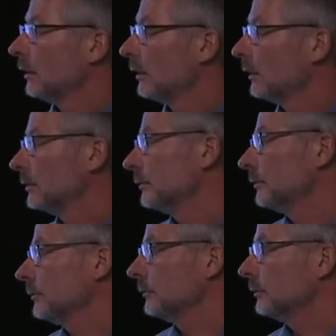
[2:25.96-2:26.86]

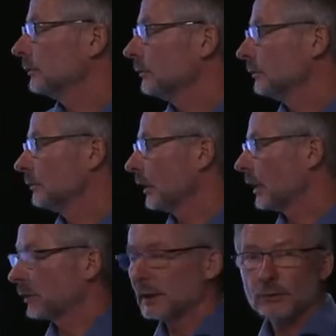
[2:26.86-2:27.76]

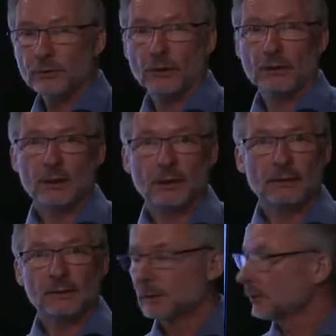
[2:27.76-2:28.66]
I will illustrate
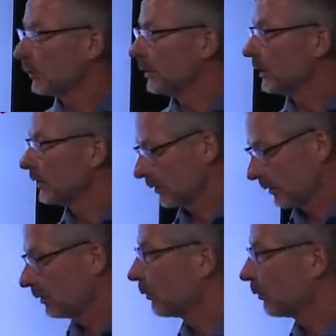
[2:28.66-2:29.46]
that with this